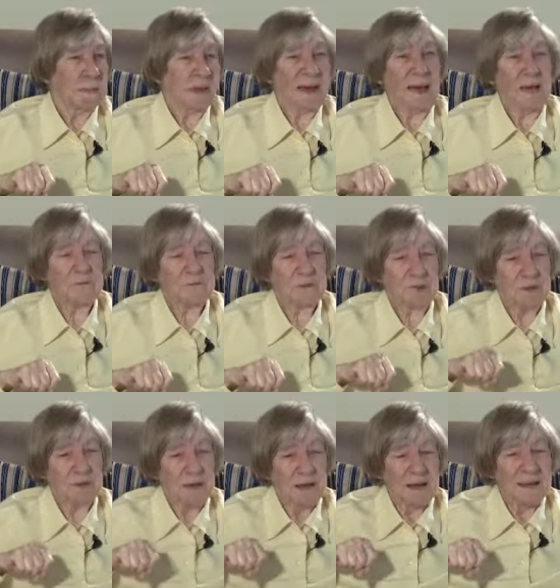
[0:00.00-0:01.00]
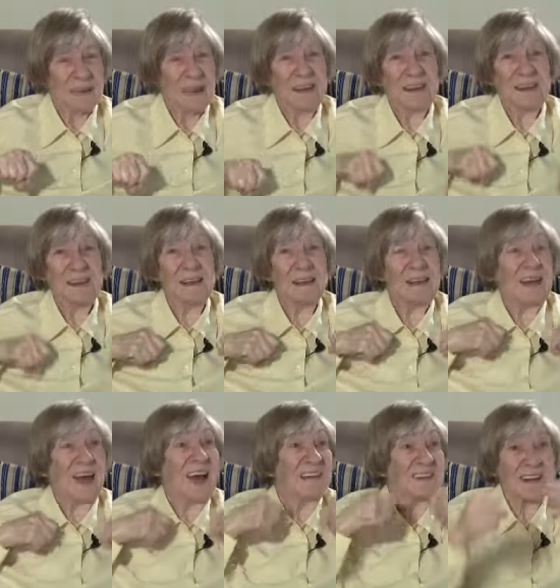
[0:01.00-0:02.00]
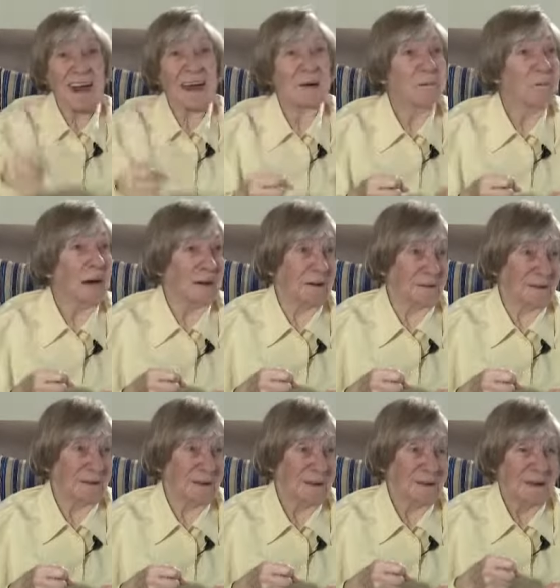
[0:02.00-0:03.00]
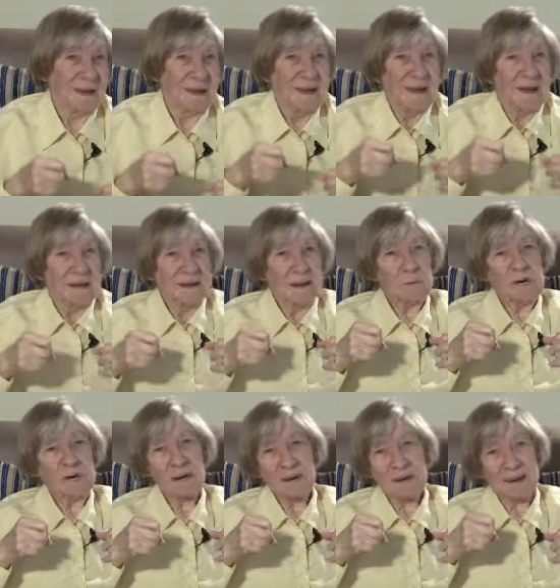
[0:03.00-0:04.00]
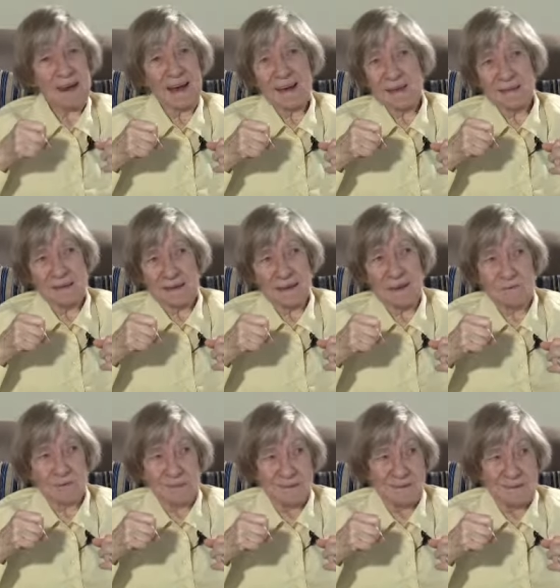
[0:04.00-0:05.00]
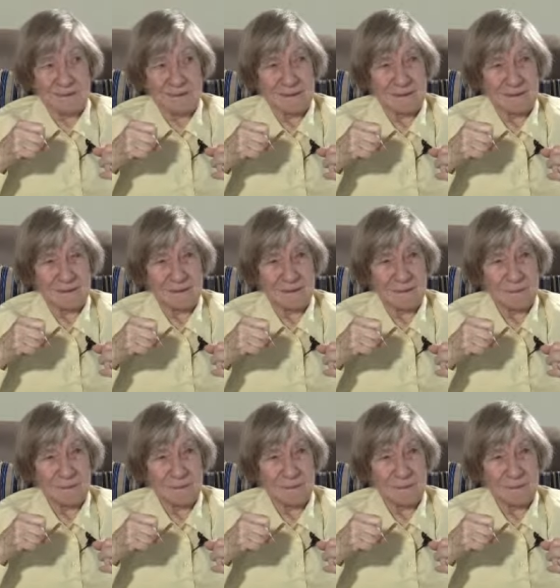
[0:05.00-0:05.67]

We have to get in the attack mode. Now, we're not attacking the devil. No.